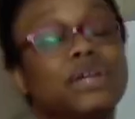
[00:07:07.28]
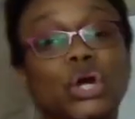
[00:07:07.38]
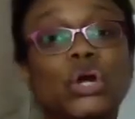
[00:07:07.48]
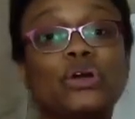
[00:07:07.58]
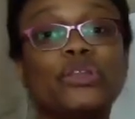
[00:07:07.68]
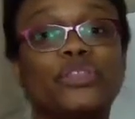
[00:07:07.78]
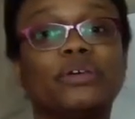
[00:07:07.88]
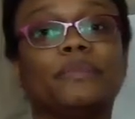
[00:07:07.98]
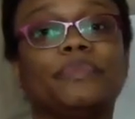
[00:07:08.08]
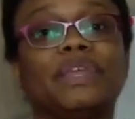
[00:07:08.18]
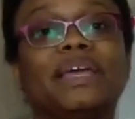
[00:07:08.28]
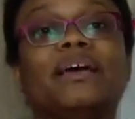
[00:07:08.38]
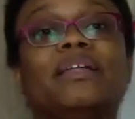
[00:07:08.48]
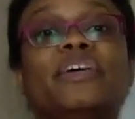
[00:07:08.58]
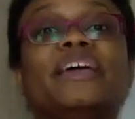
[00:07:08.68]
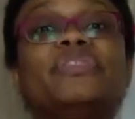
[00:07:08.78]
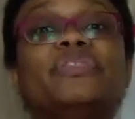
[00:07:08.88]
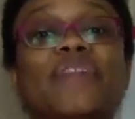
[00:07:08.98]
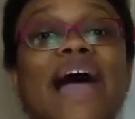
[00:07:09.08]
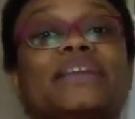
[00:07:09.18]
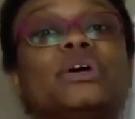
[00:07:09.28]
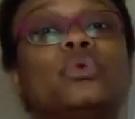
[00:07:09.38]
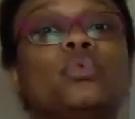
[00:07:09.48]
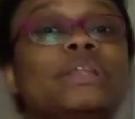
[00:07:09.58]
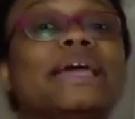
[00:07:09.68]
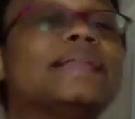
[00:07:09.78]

Earth, then that would get